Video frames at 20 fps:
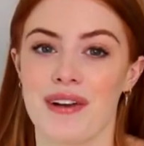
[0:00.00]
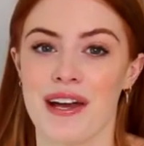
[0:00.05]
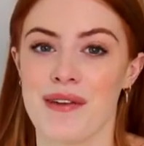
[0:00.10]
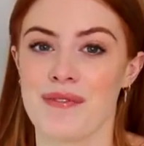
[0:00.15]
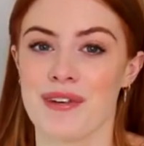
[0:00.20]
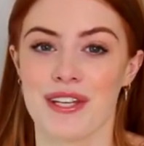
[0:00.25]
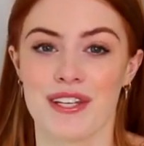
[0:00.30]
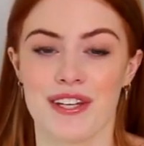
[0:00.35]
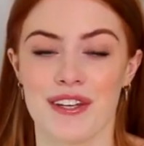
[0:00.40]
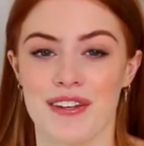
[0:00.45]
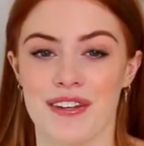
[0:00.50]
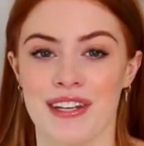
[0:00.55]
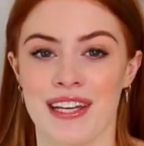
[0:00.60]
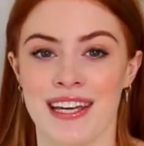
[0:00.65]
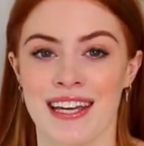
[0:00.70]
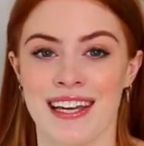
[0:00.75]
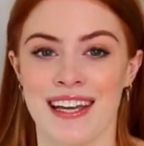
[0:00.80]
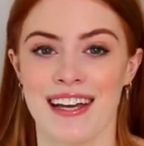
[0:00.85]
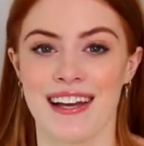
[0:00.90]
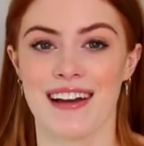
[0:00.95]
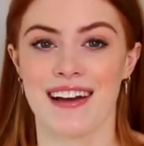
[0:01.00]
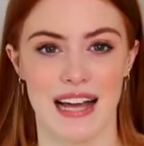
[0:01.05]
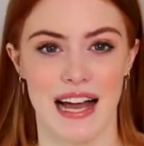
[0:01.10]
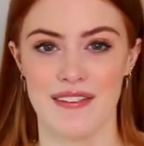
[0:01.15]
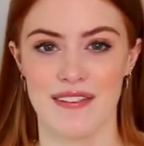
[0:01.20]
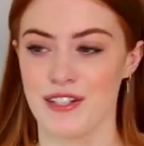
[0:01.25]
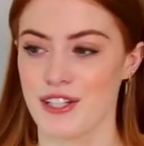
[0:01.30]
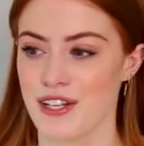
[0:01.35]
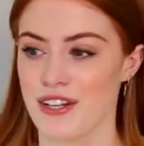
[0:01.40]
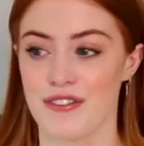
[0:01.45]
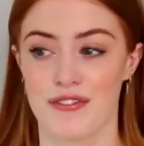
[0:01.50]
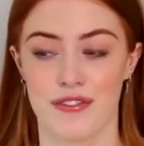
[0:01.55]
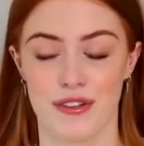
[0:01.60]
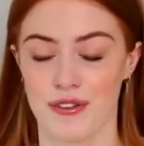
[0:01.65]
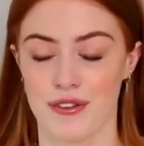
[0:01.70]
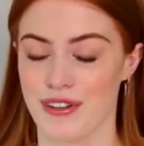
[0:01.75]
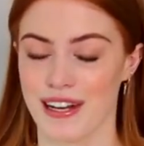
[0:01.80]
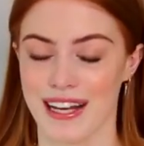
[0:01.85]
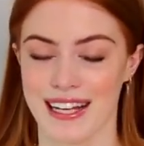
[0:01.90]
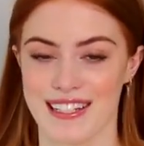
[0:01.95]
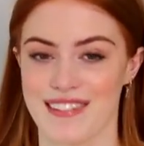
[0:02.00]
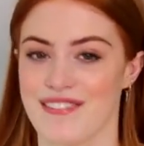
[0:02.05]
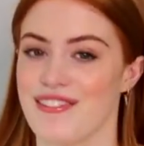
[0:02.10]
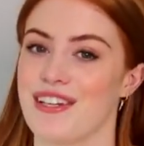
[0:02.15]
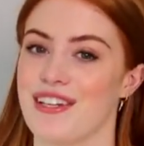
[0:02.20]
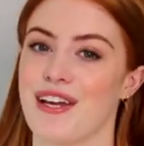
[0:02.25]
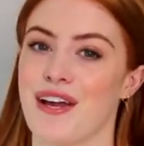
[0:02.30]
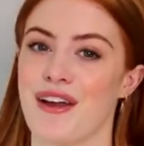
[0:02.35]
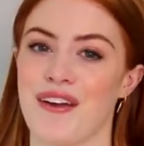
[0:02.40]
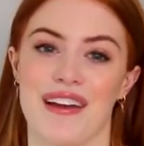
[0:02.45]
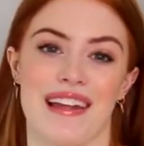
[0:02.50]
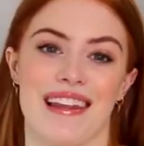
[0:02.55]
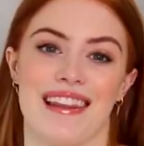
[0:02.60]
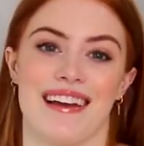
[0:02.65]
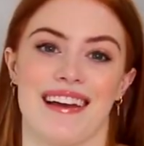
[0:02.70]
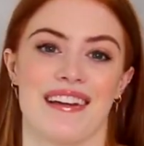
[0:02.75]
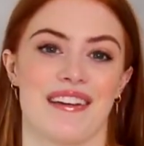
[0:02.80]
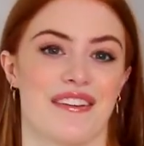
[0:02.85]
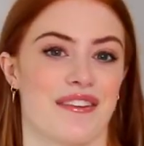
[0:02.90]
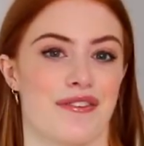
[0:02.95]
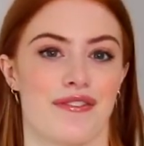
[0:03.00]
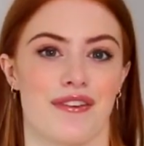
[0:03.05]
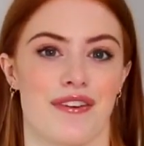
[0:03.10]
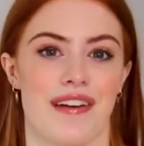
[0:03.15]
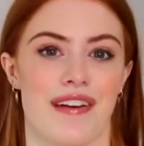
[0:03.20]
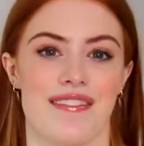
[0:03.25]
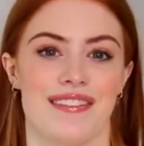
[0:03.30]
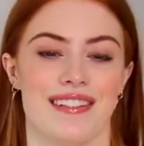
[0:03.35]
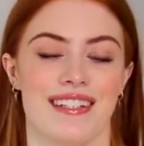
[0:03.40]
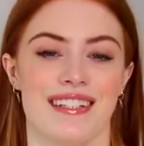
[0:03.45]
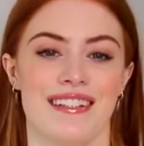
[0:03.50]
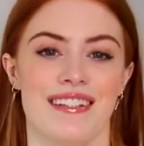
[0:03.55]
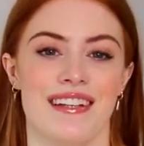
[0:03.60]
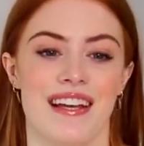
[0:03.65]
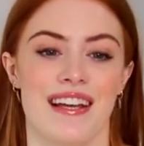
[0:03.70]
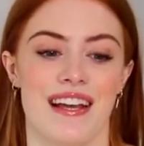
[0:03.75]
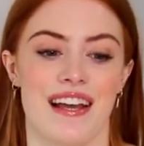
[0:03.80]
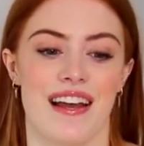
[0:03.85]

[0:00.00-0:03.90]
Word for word: when I'm at uni. I haven't done a food related video in like forever.